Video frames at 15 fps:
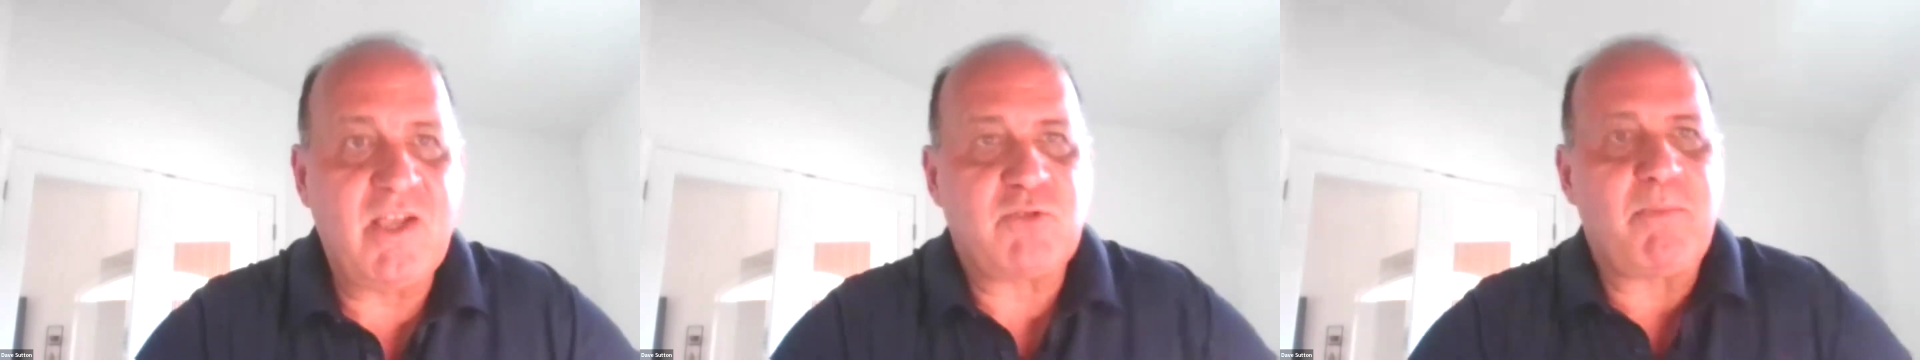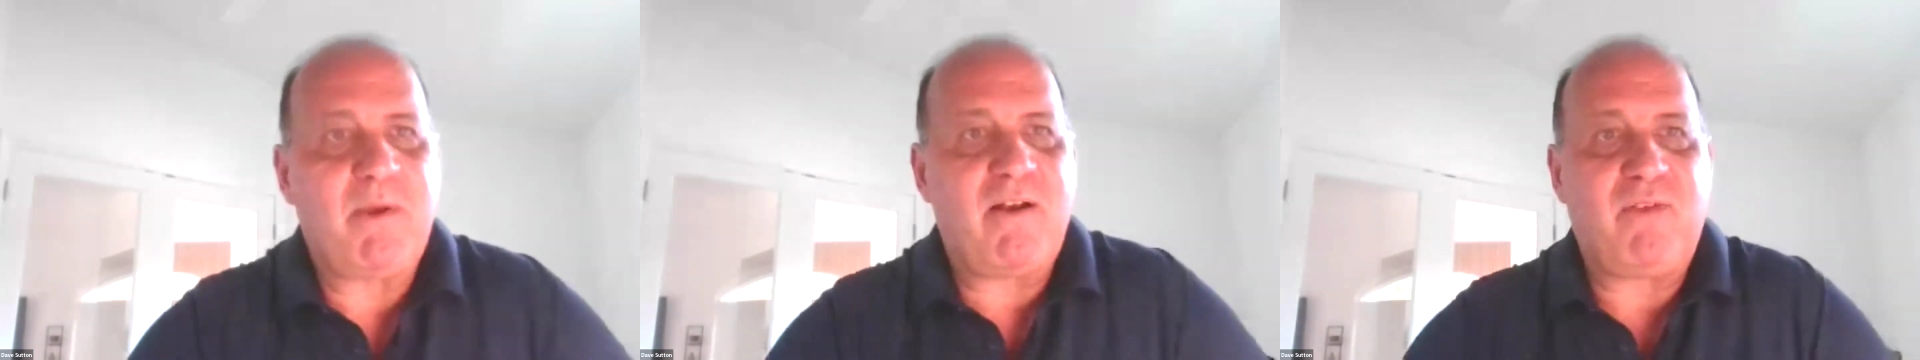
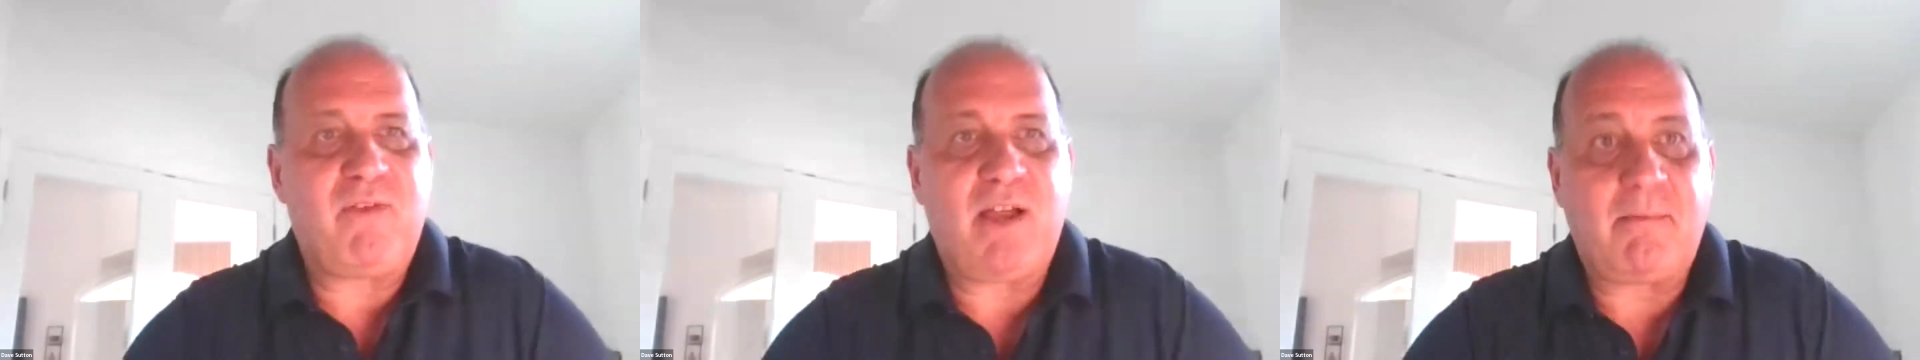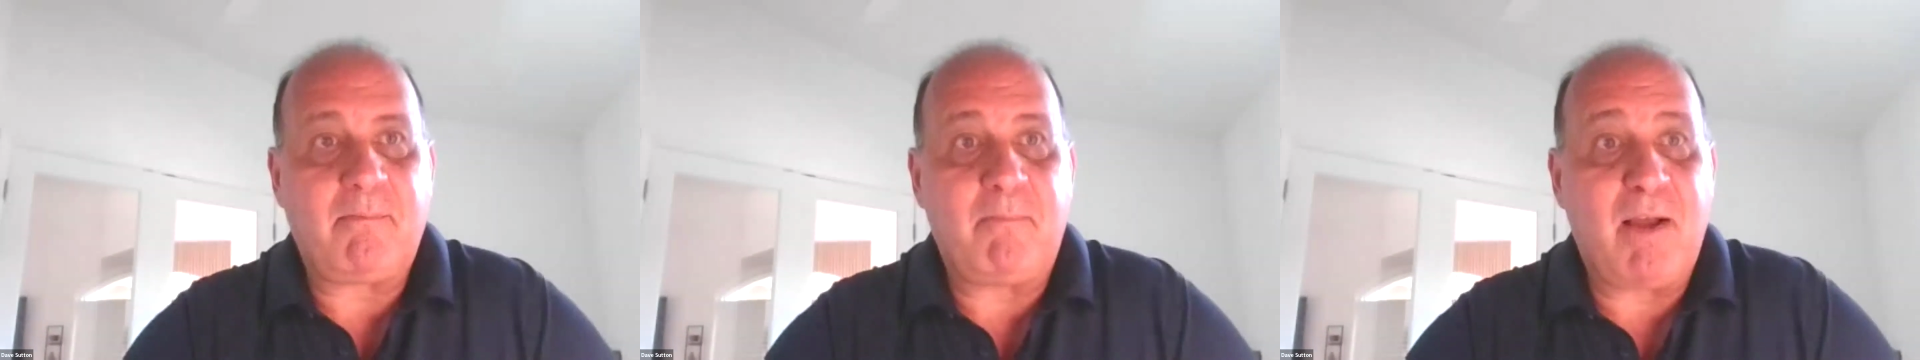As a matter of
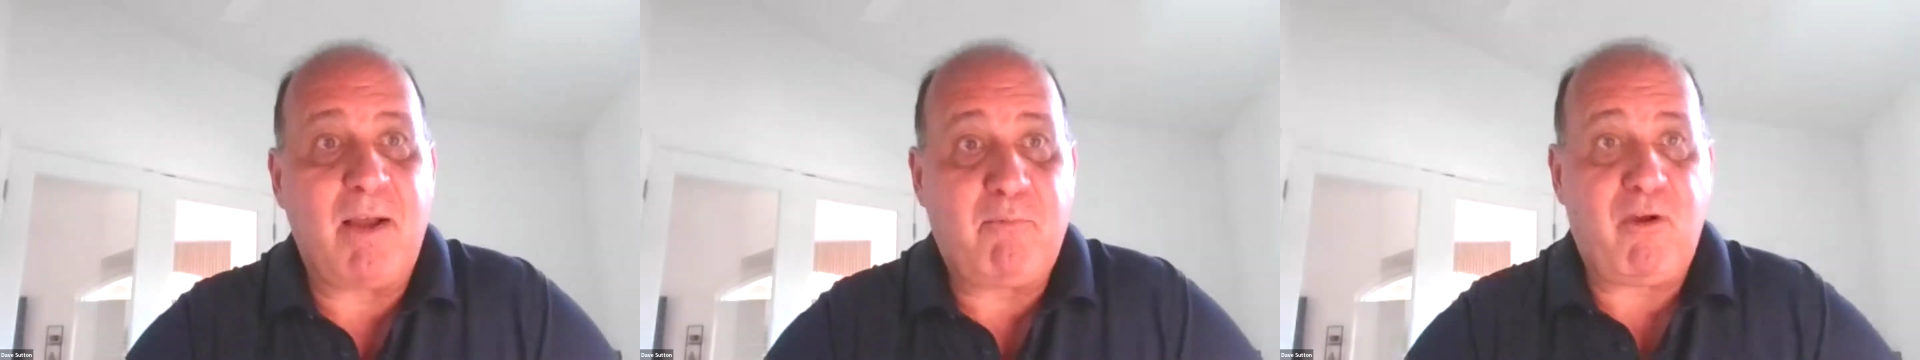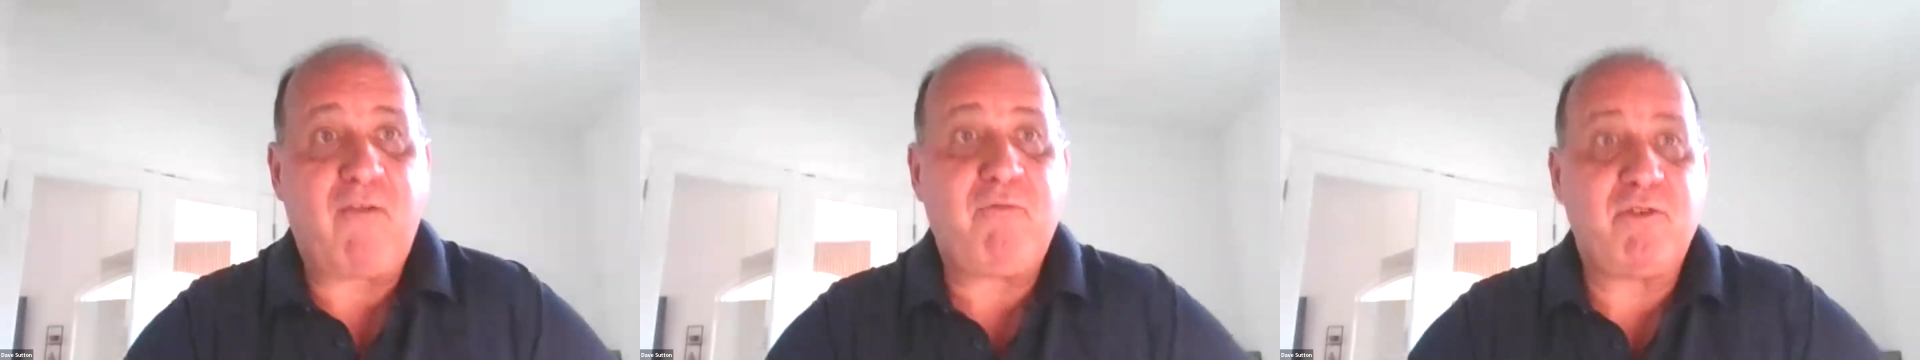fact, my
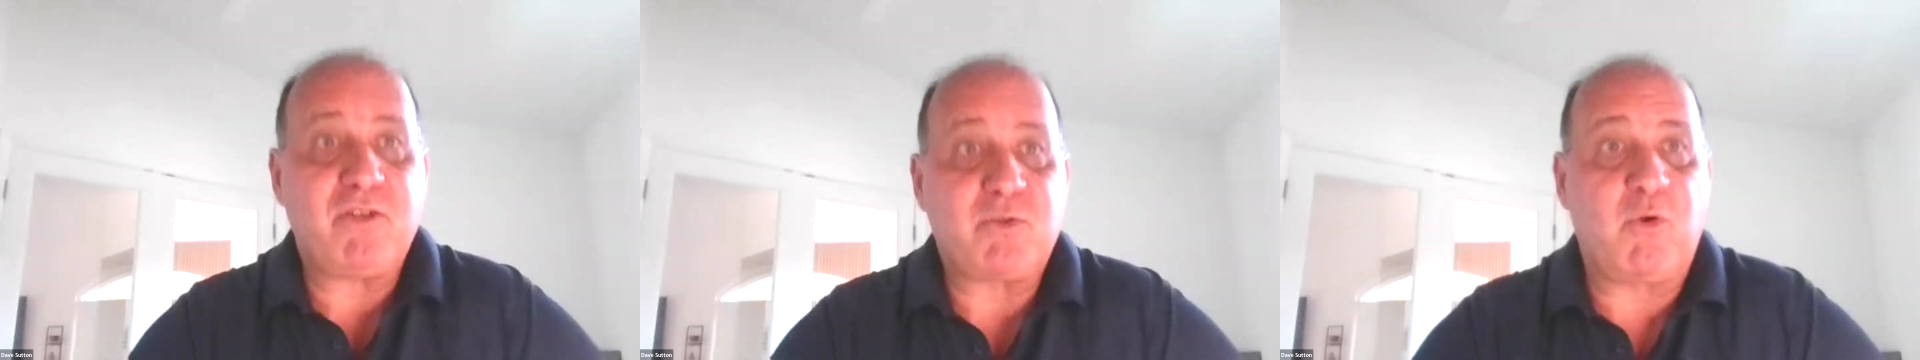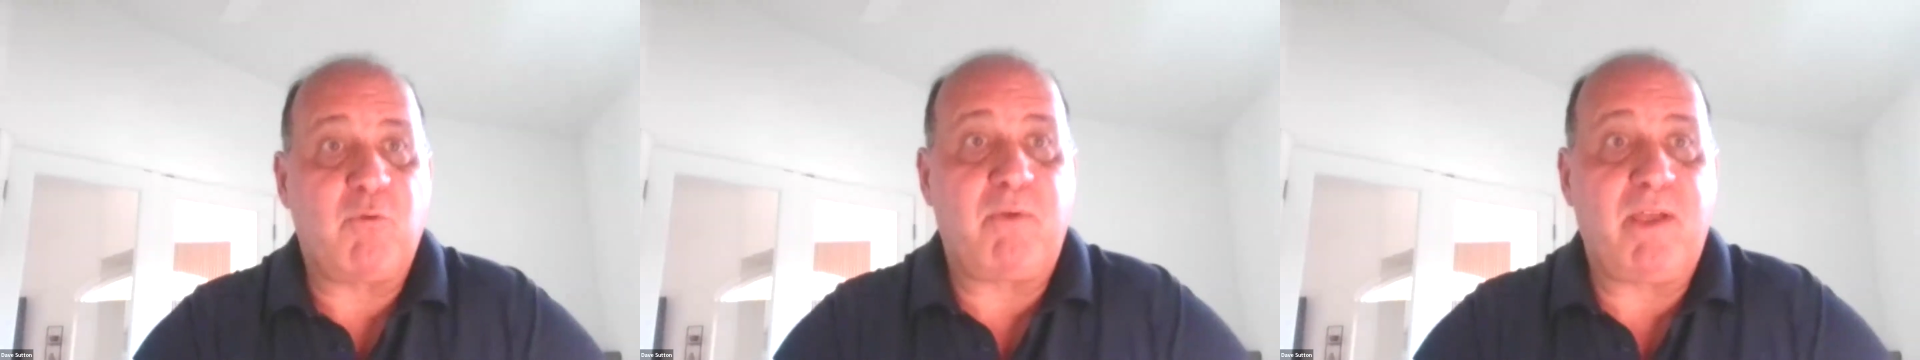
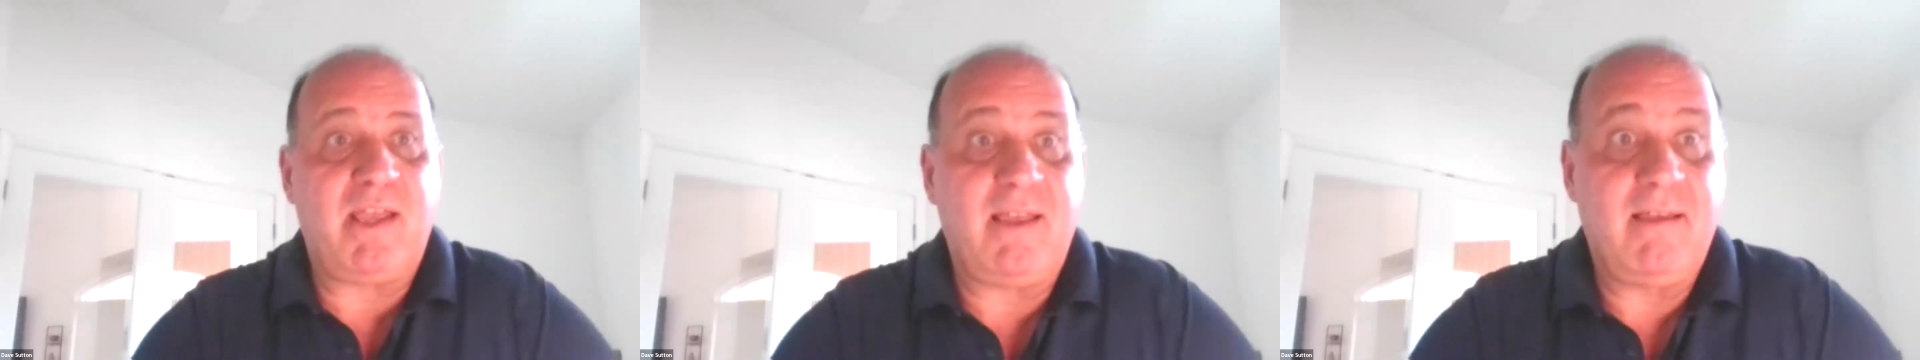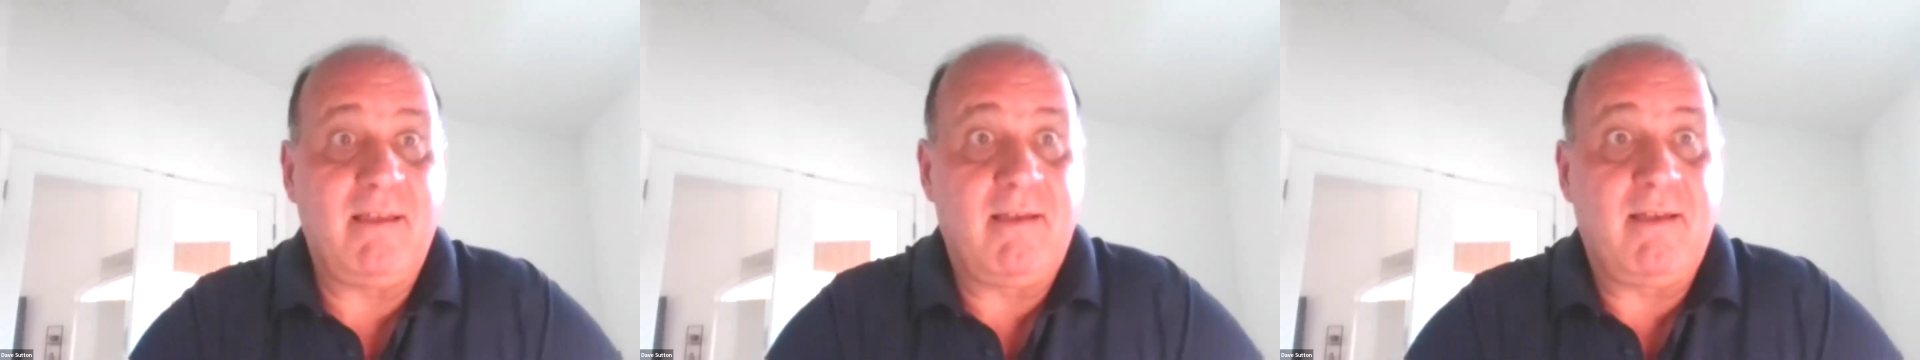preference would
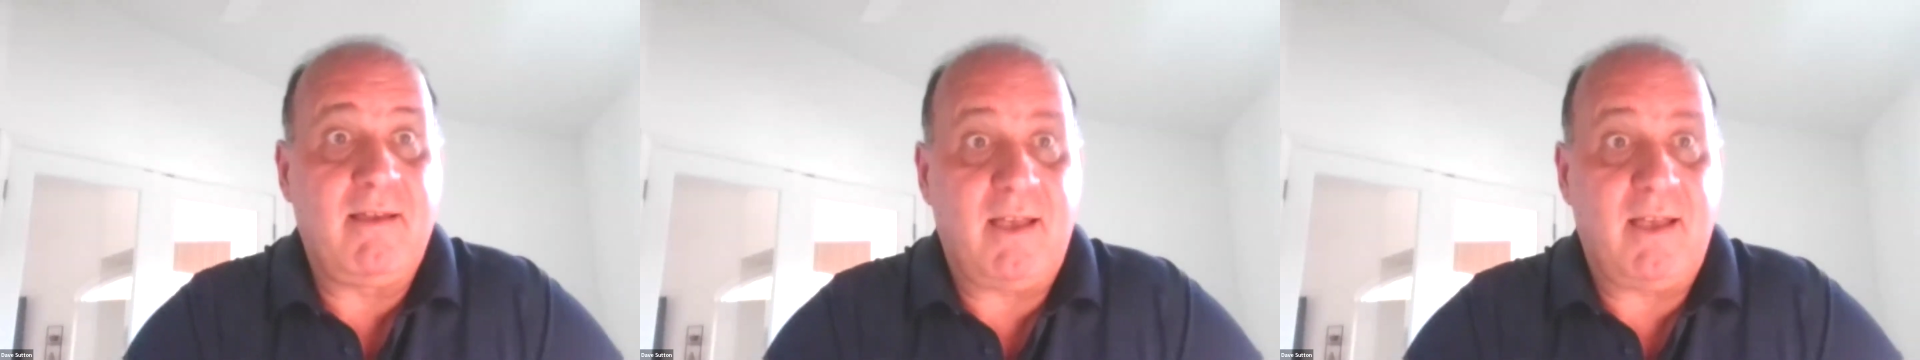be